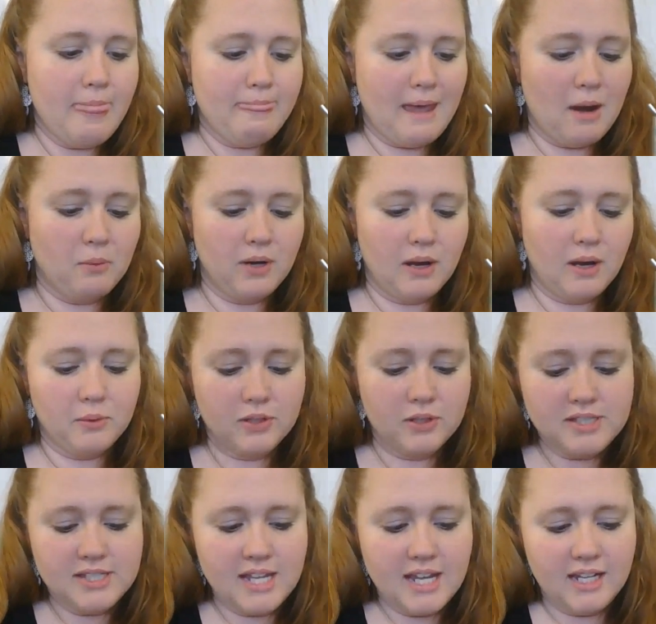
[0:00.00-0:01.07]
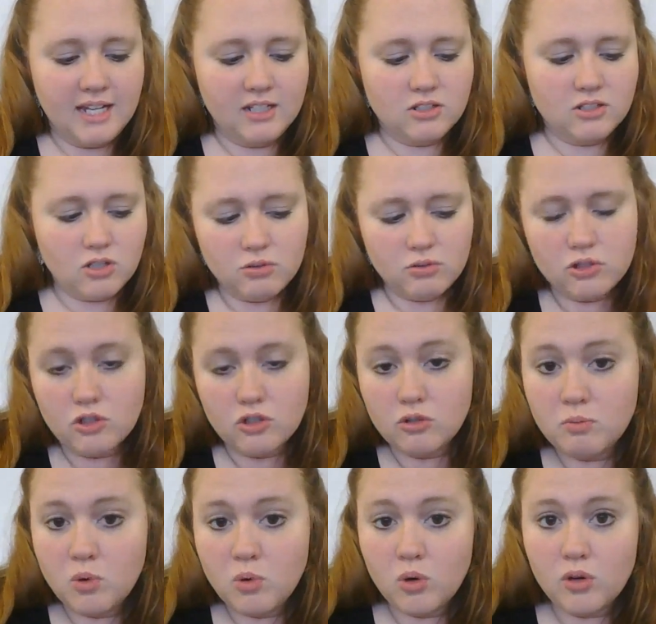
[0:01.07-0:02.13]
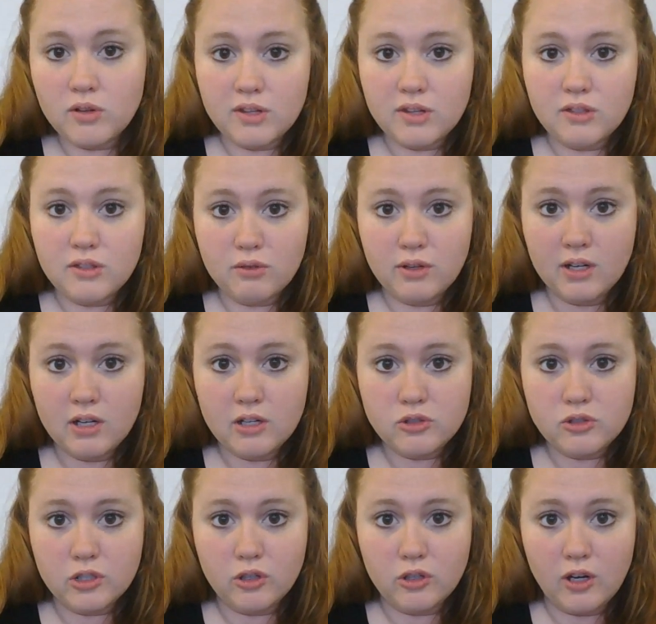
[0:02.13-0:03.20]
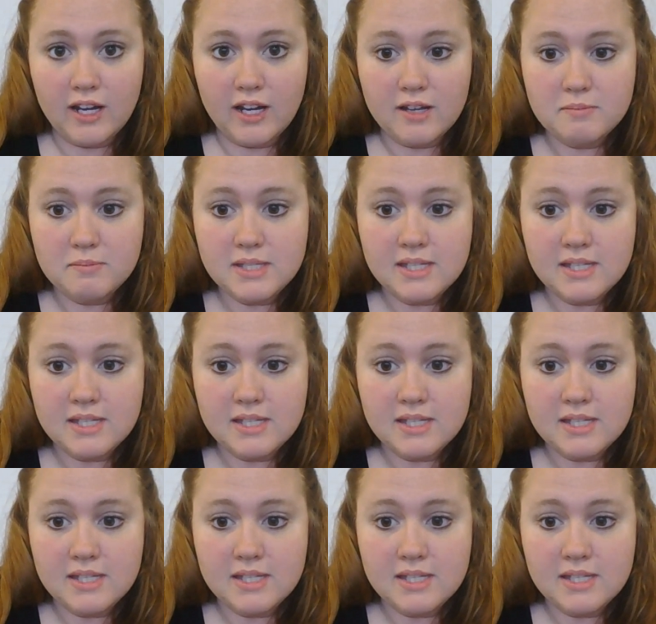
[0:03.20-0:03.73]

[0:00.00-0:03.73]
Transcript: I will say, don't do more than 300 grams,